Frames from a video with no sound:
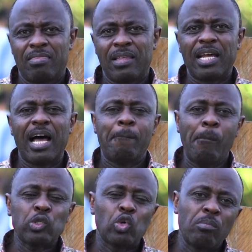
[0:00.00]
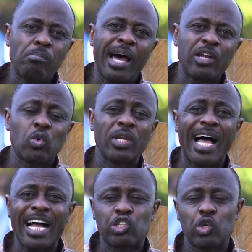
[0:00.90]
That a mortal man could
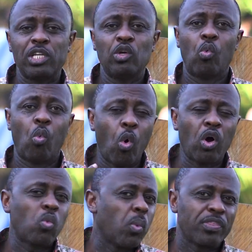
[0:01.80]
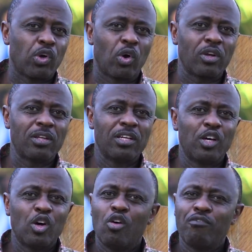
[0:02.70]
actually walk with God
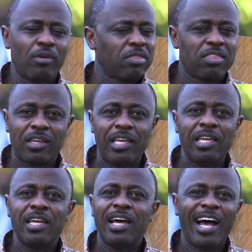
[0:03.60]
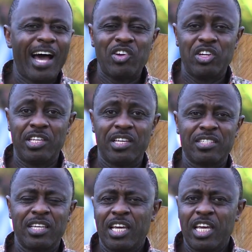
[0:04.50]
for 300
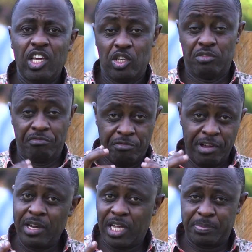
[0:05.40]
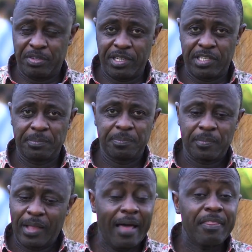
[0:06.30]
years is very captivating.
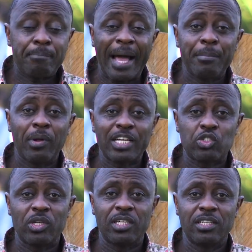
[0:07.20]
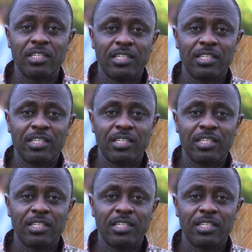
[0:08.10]
And the Bible actually